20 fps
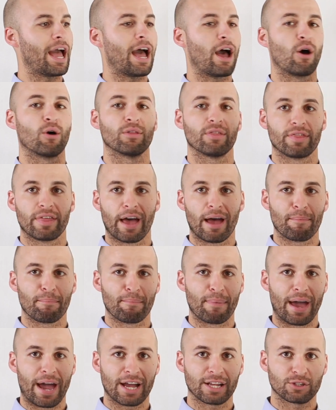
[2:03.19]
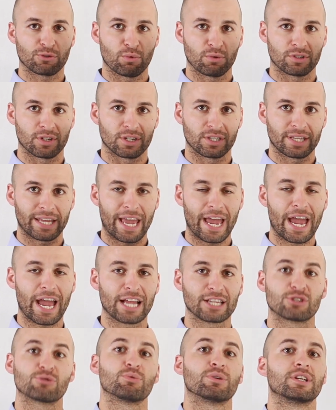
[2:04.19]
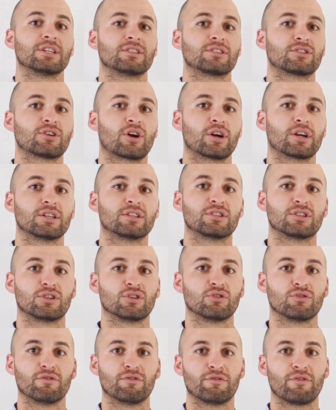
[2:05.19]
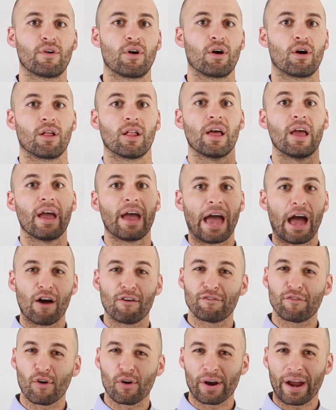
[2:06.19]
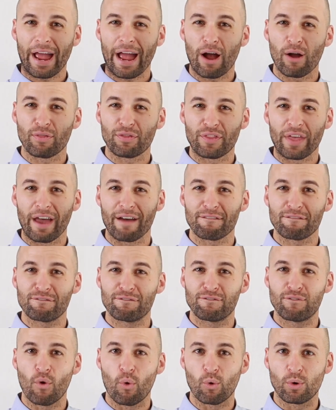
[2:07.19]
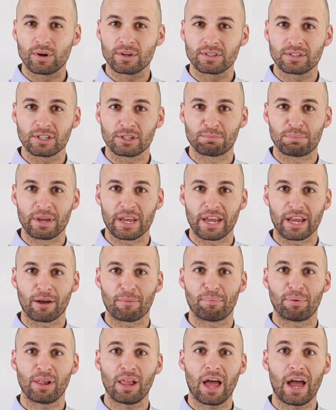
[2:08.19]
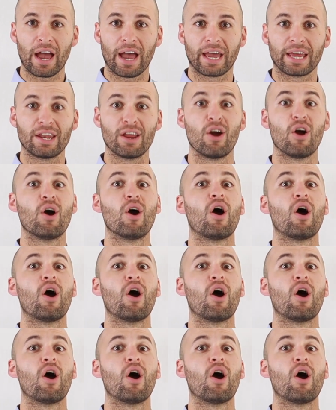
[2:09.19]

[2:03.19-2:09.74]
out that mass was attached when it started to fall, how far out that force is being applied,